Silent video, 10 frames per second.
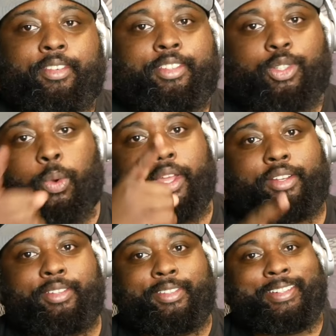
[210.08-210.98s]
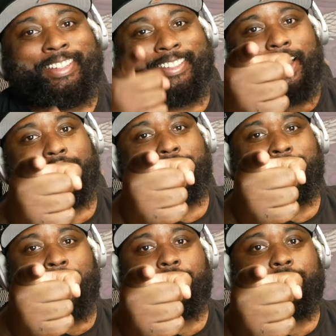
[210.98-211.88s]
Squid,
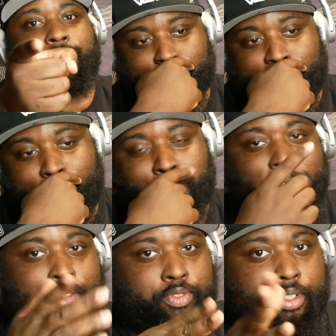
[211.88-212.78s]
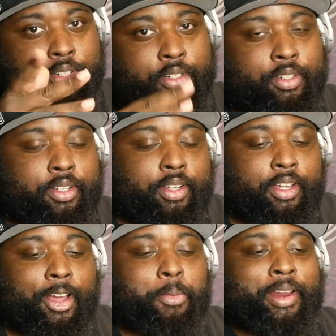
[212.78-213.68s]
cocksucker. I had him pegged for
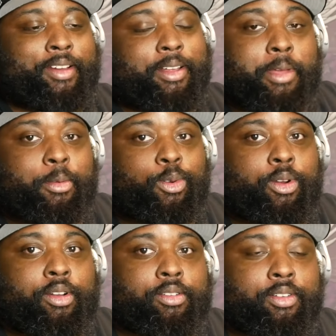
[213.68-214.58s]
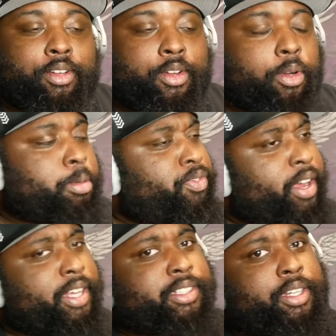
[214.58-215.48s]
helping out. I'm having it wrong. Well, to be
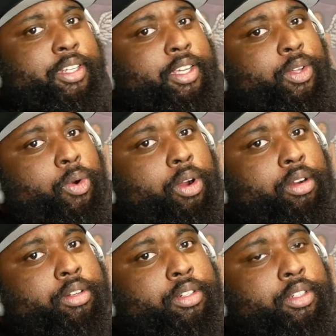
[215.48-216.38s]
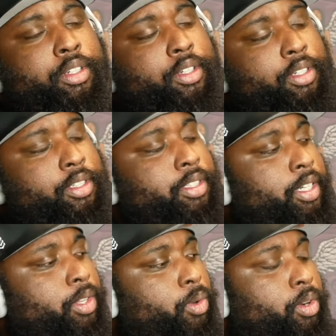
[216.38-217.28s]
fair, I said either or. I said
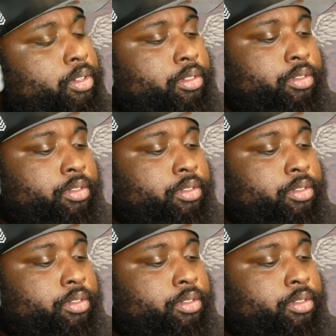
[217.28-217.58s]
either or.